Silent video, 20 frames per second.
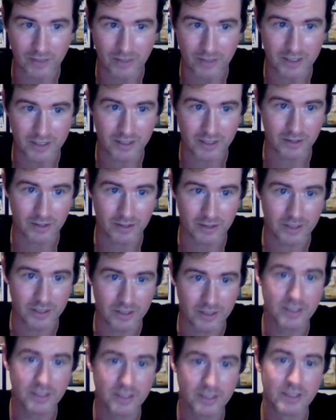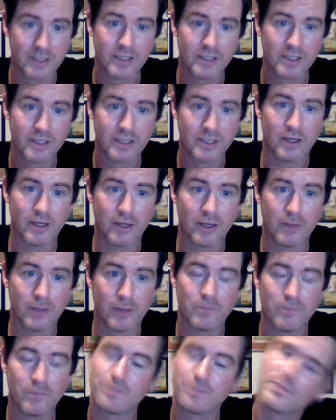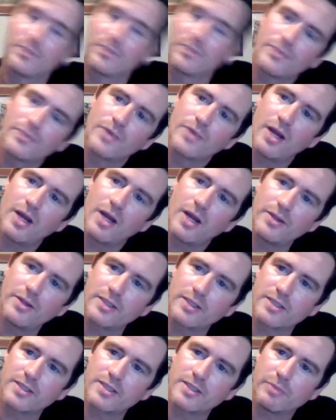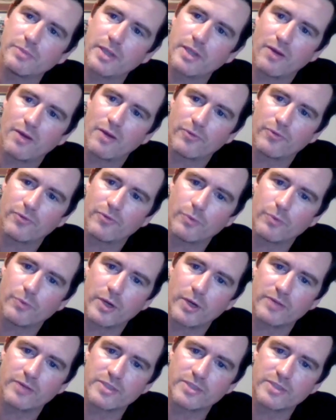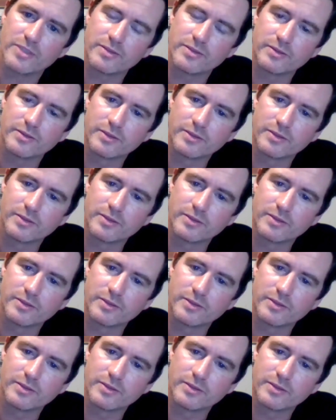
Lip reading: of that series. How do you think that's going to play out for the Braves?